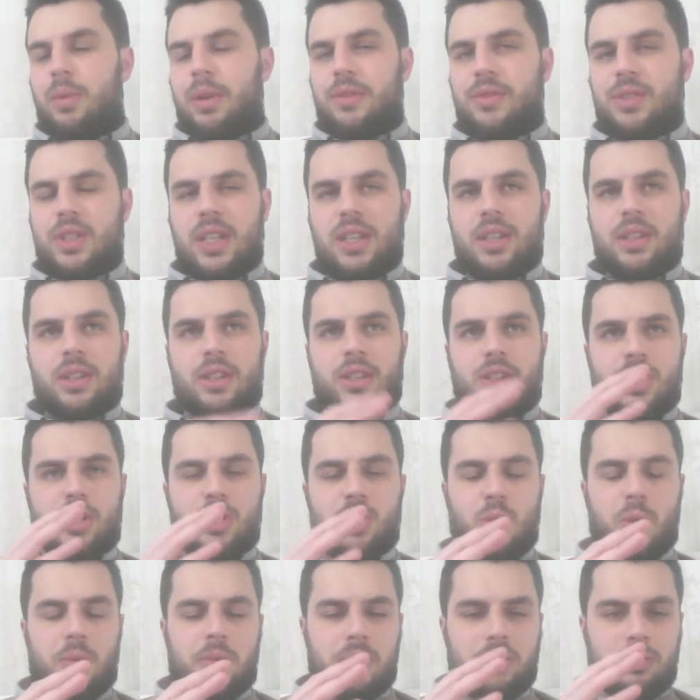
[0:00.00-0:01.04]
We've seen the
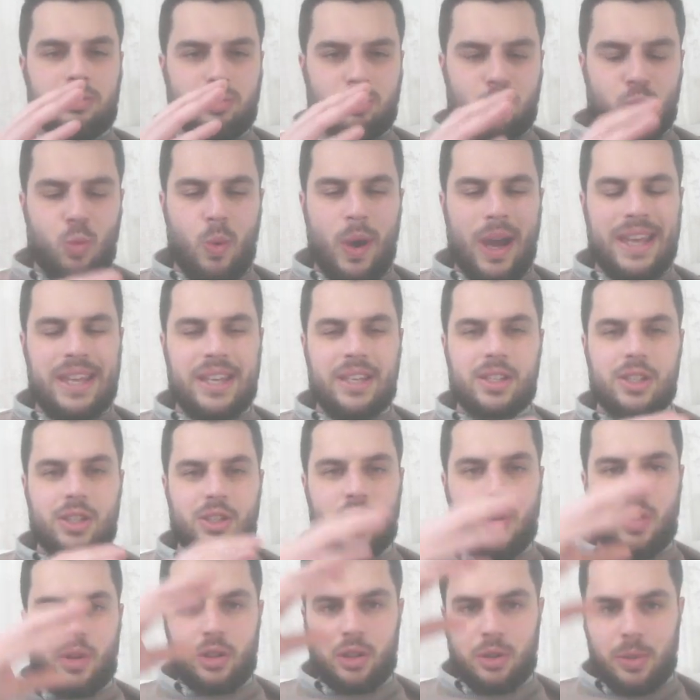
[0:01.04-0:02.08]
Chisora weight
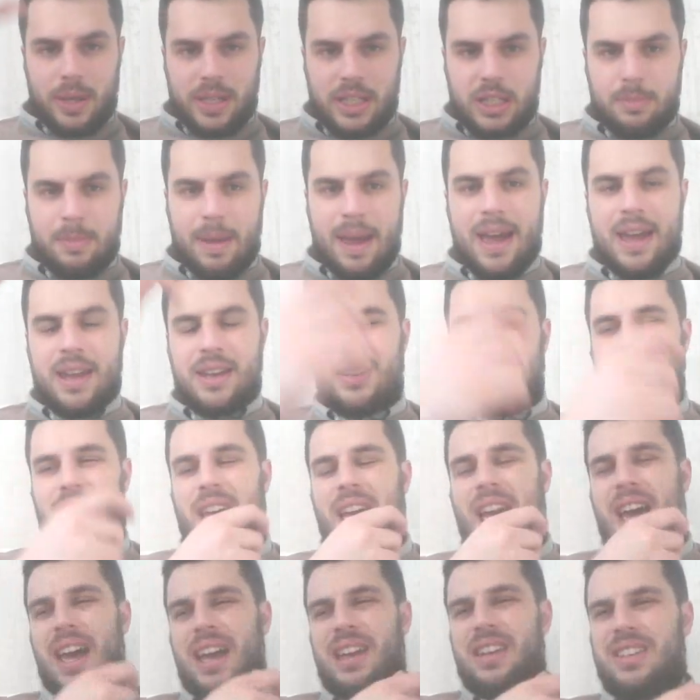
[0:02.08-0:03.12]
start to expand,
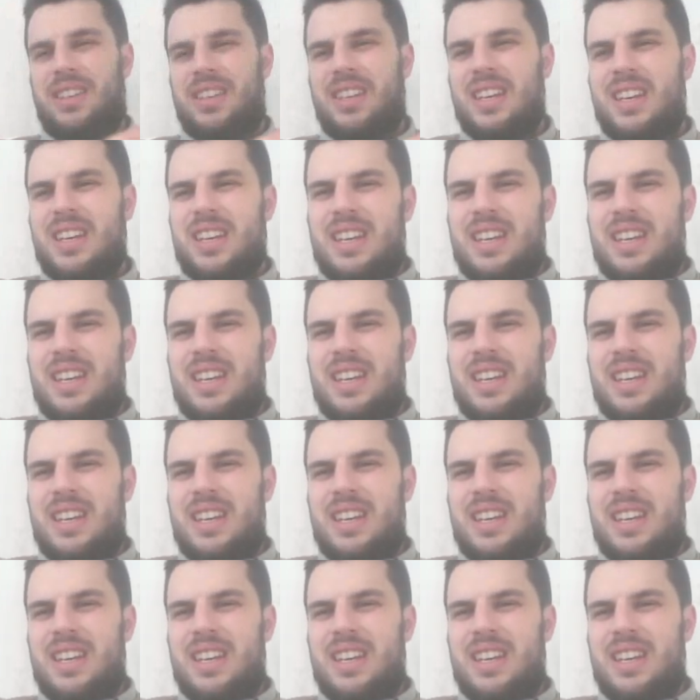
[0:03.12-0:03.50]
and,